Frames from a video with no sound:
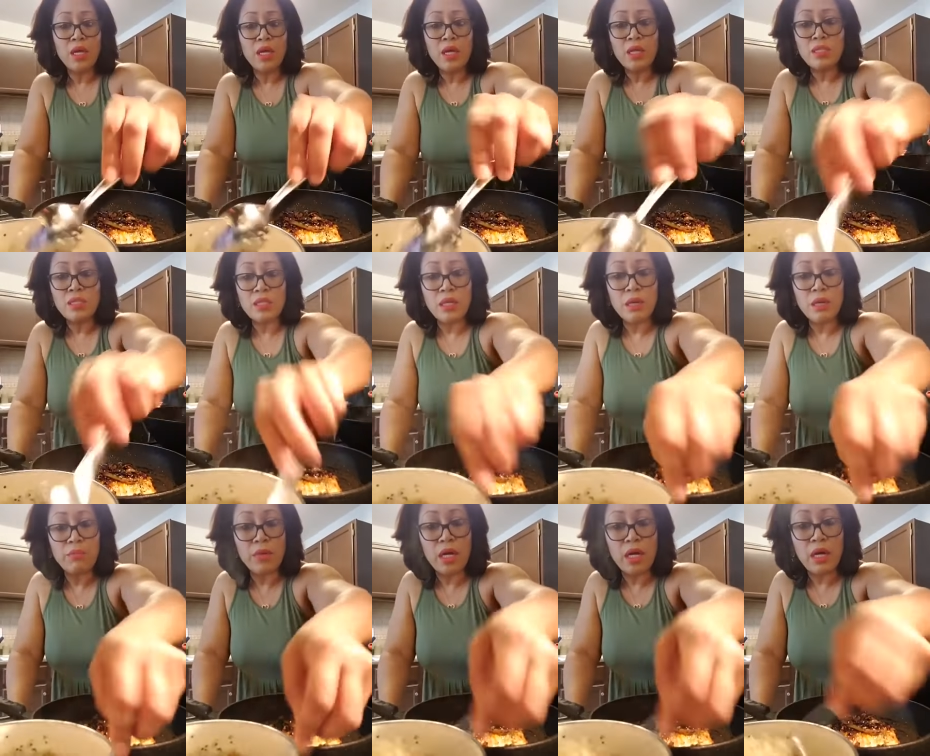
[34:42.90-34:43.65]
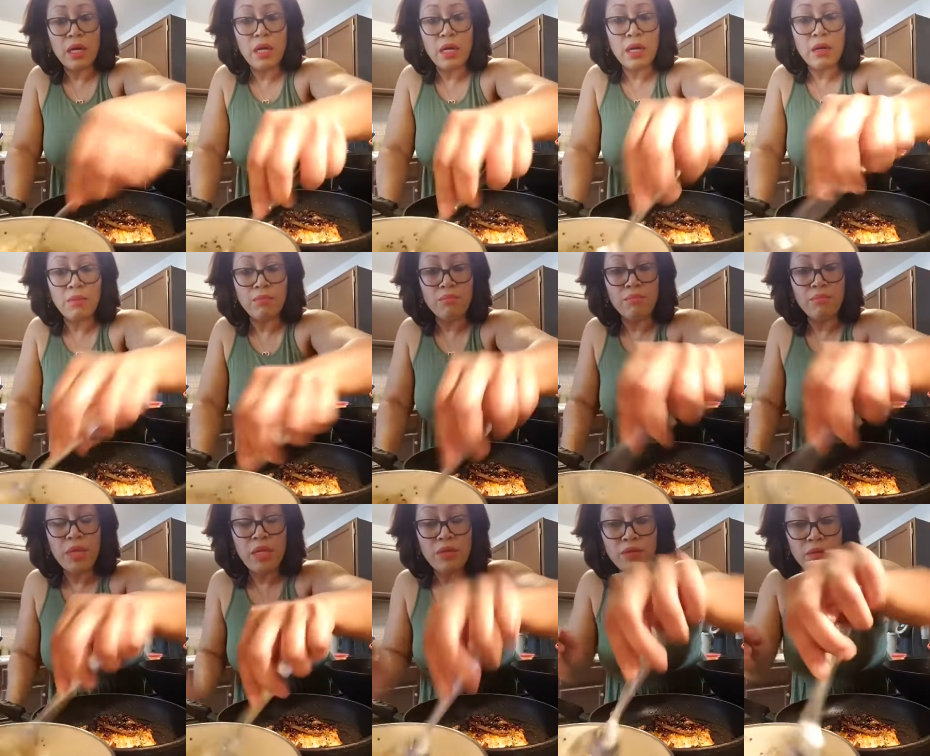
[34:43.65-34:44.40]
some um,
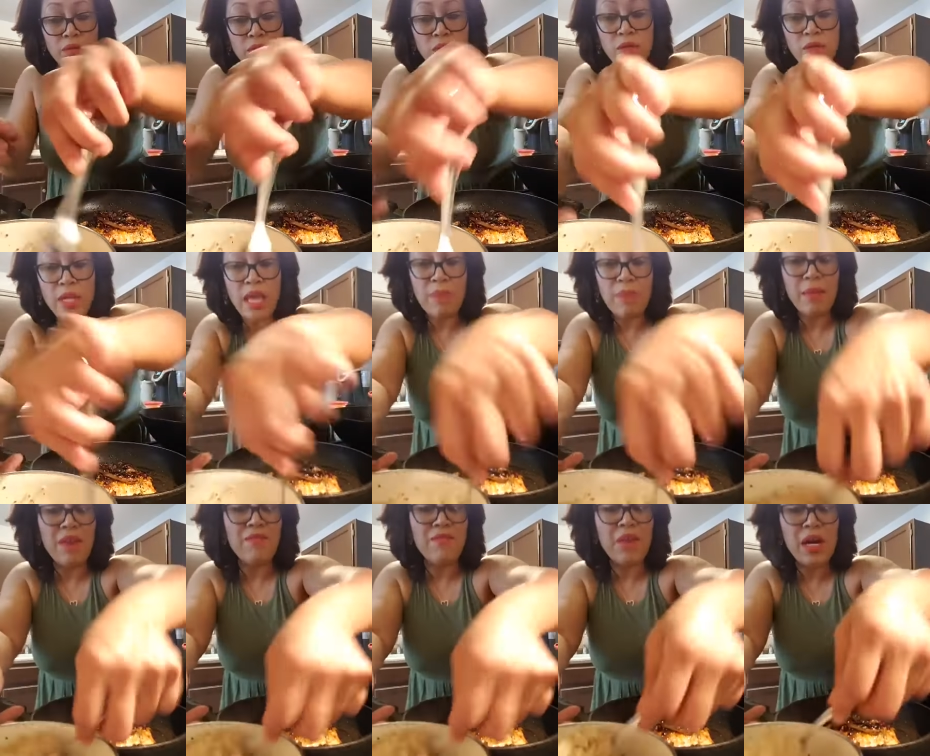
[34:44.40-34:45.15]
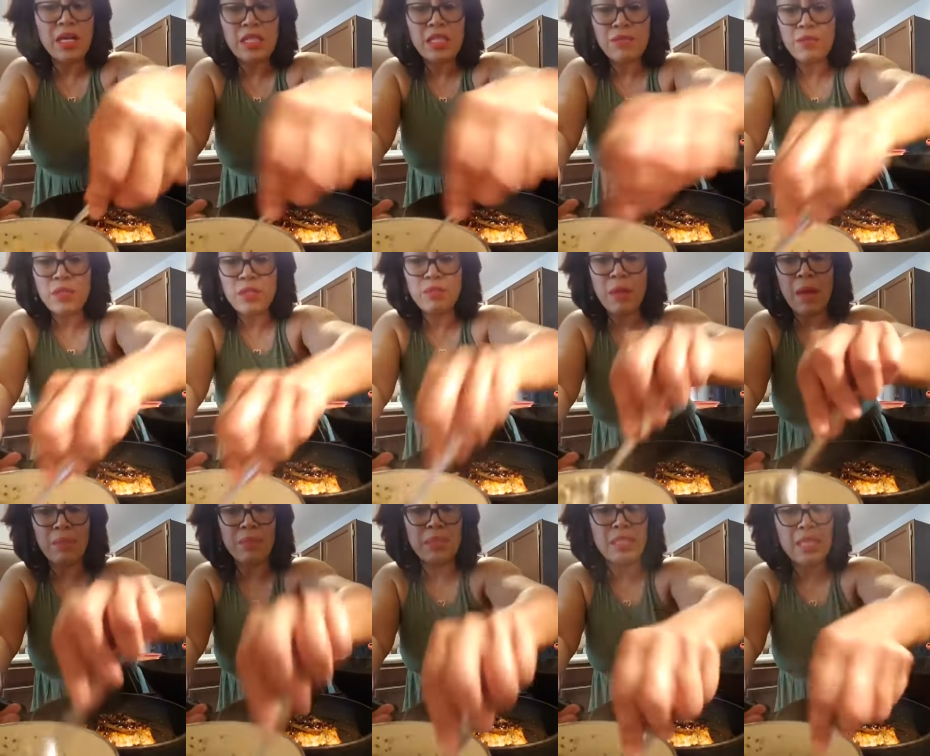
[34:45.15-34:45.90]
minerals. going to add my phosphorus,
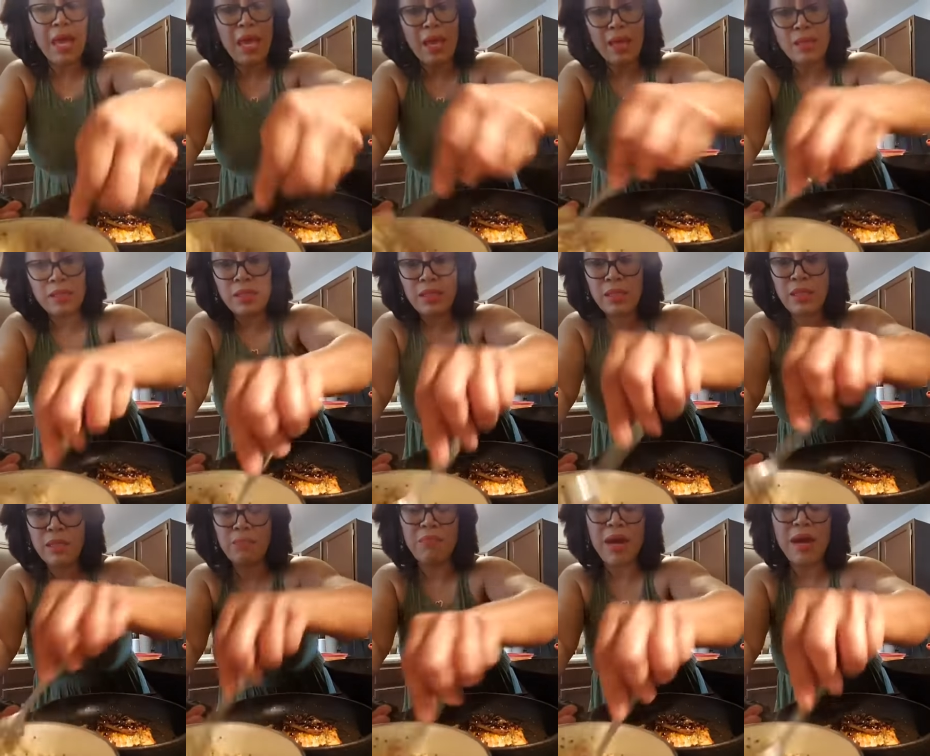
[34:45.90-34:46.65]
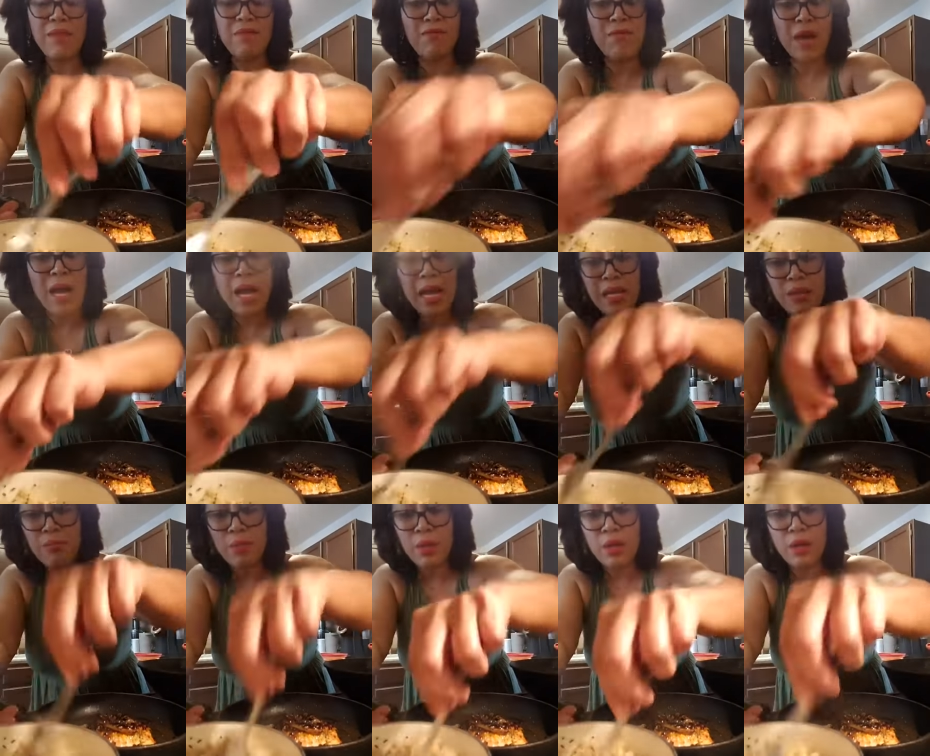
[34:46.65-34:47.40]
my potassium, my
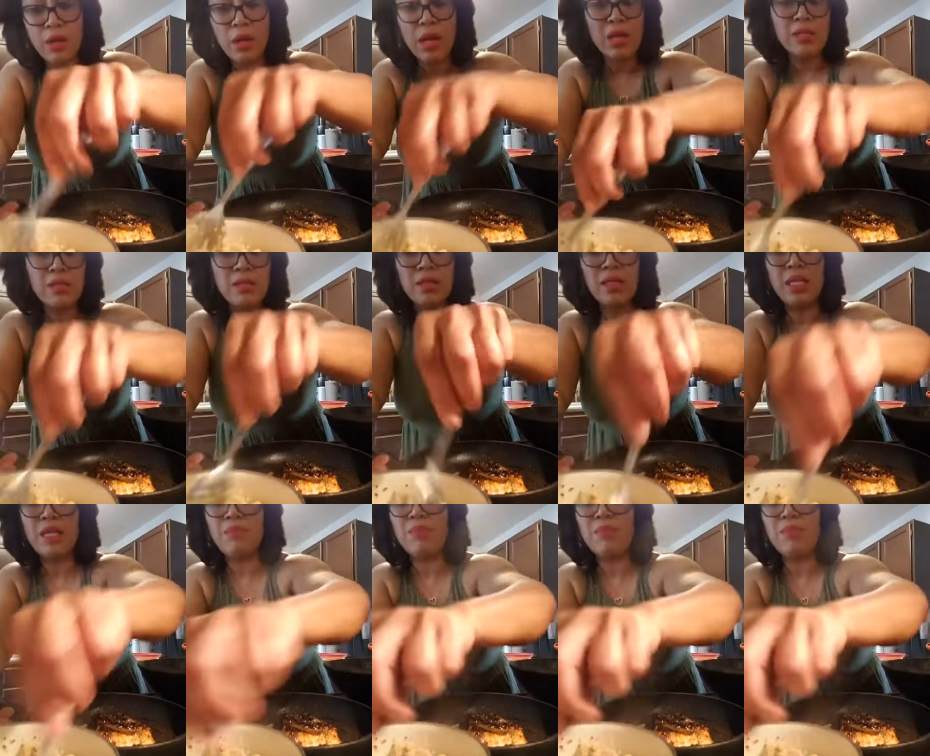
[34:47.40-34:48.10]
fiber. It's going to give